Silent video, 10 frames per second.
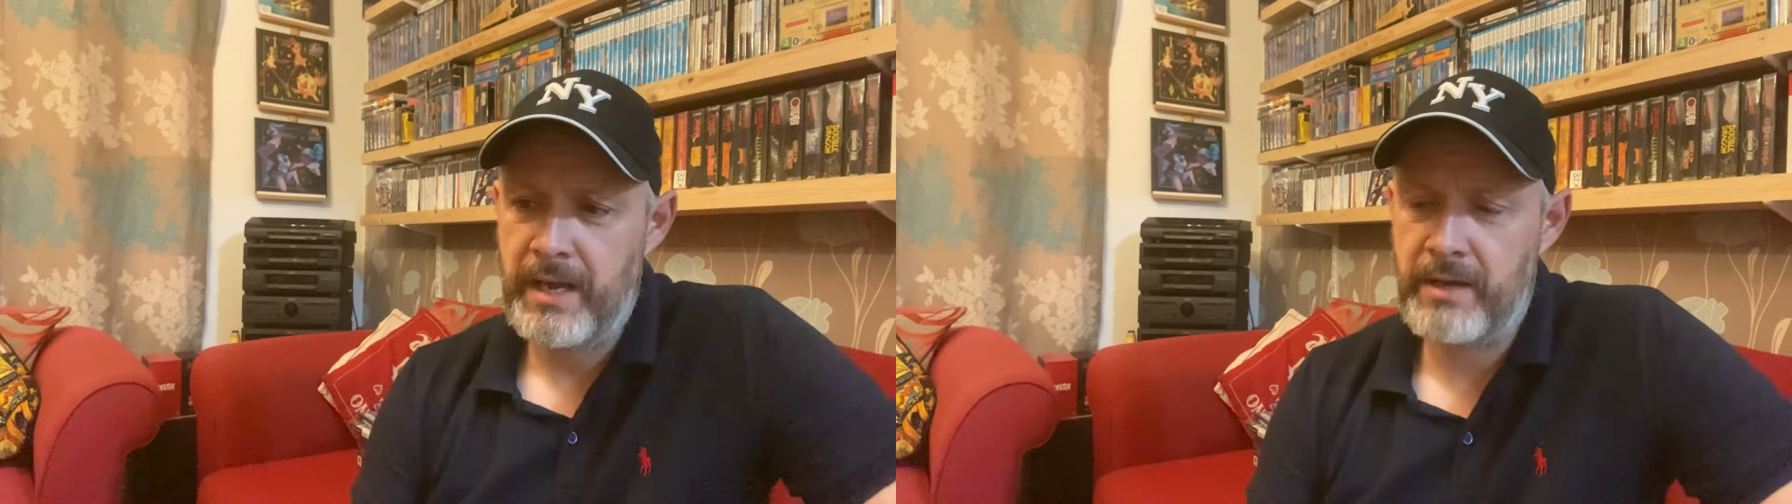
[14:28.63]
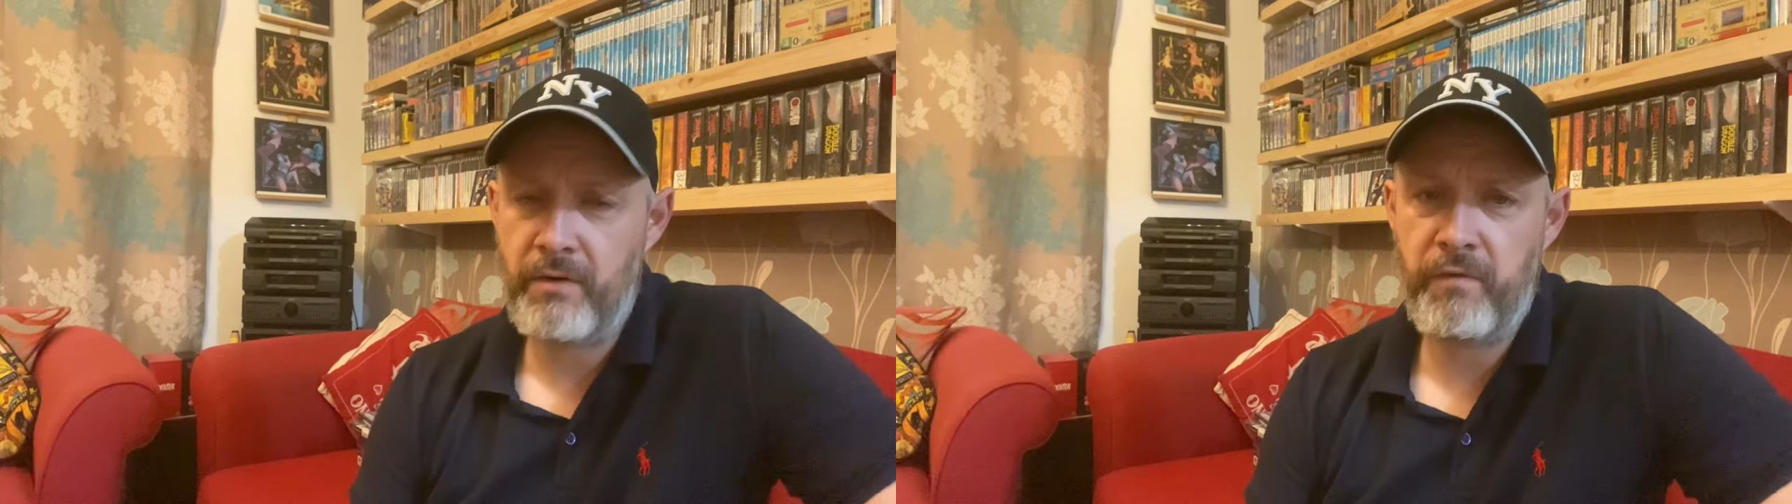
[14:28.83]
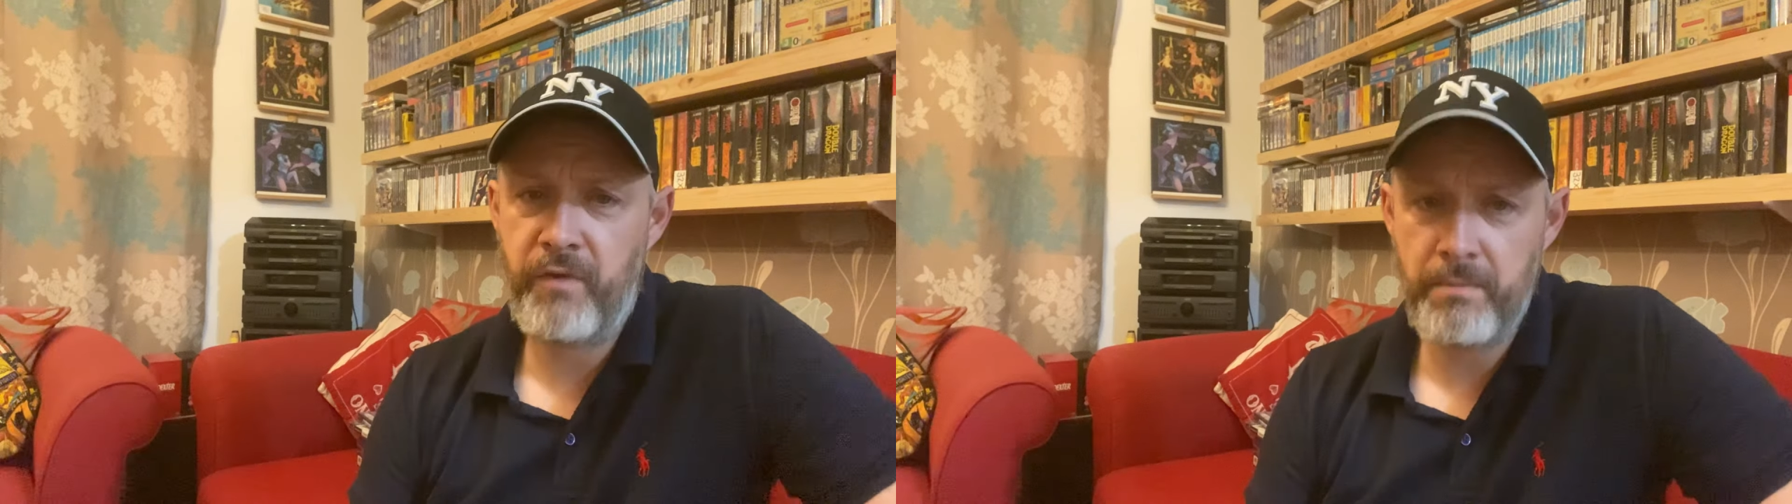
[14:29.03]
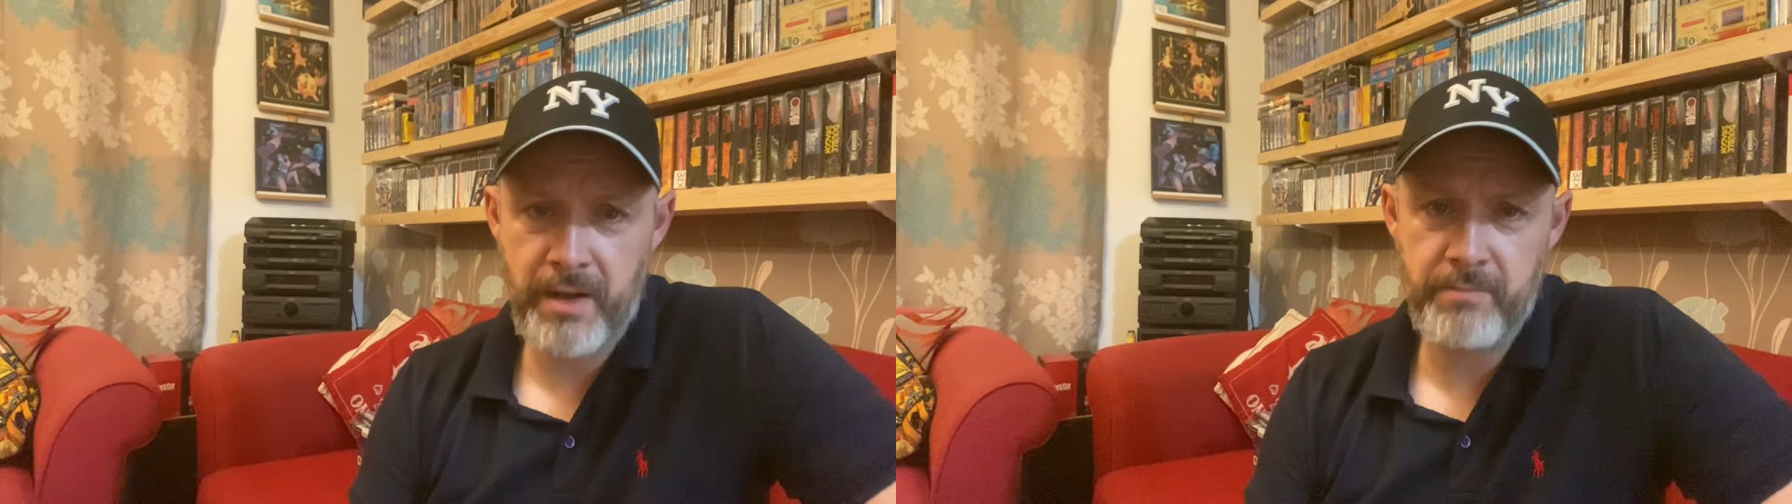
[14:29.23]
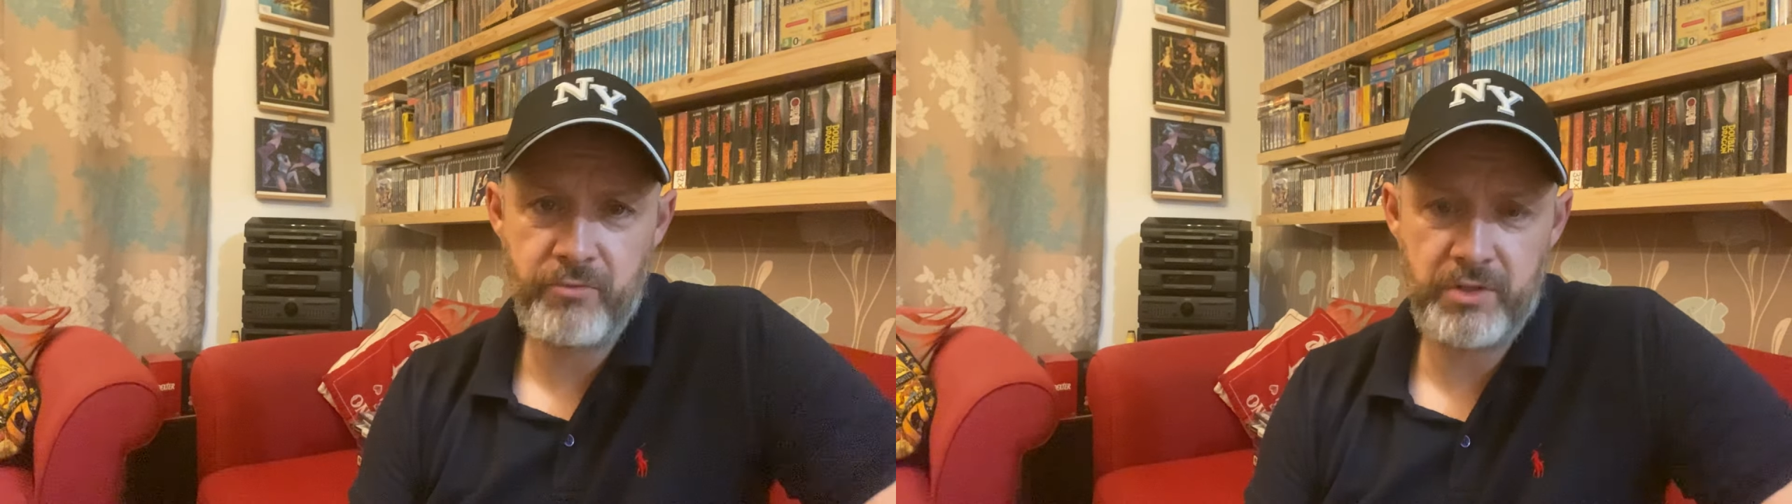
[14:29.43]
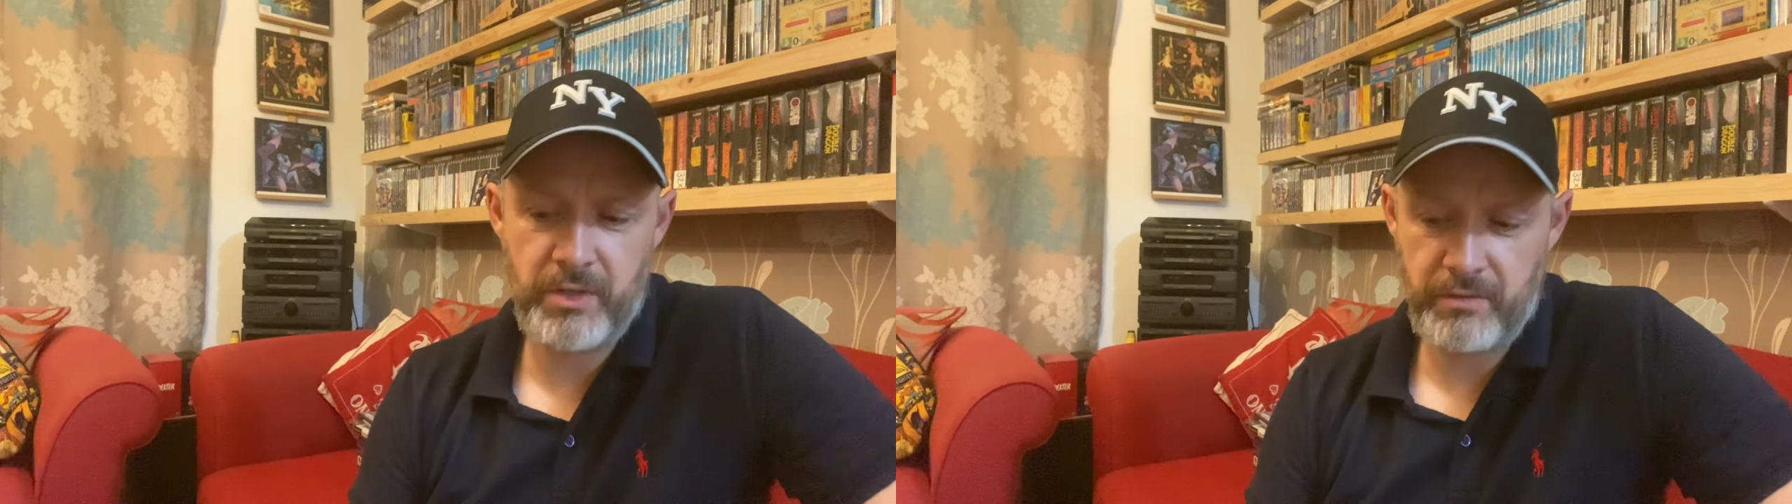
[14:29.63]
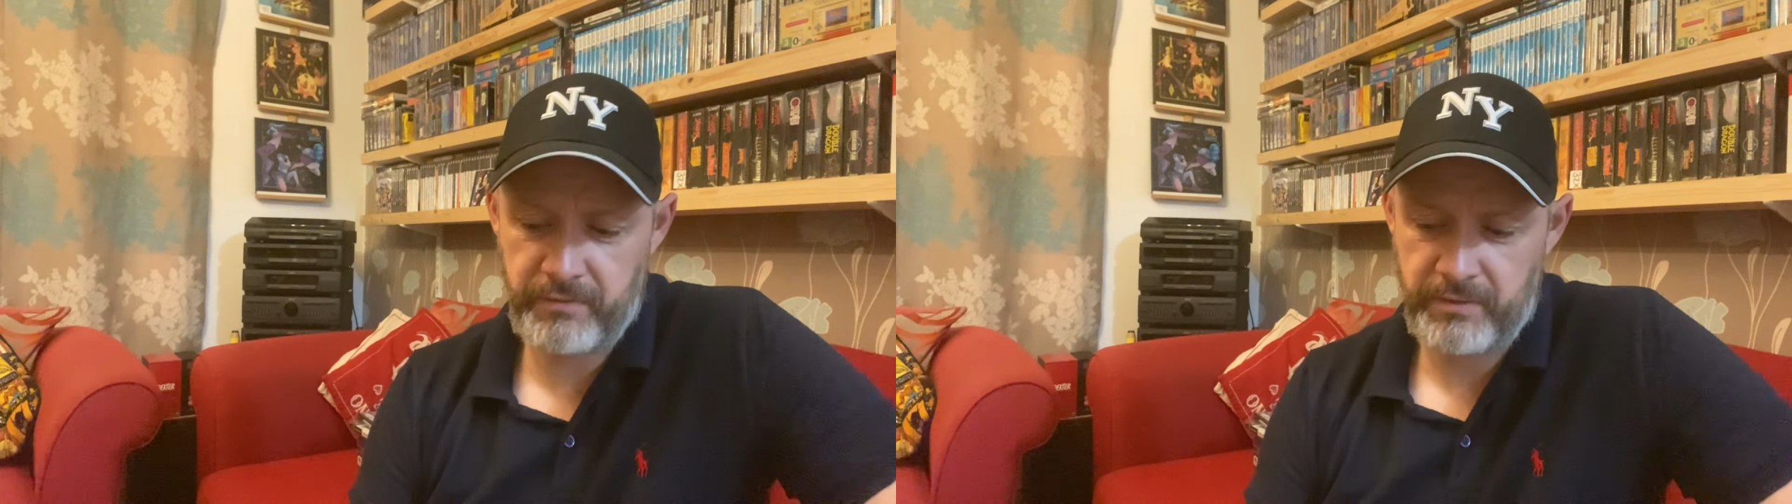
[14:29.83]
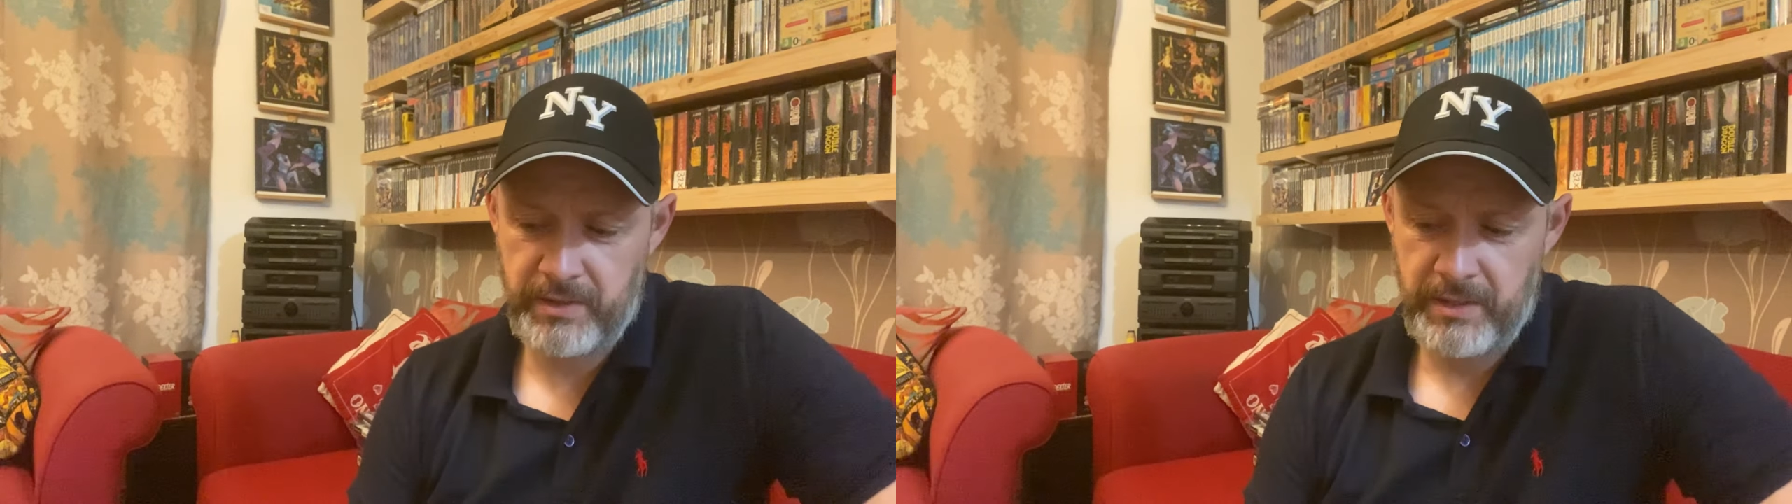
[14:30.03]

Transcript: I got fond memories of.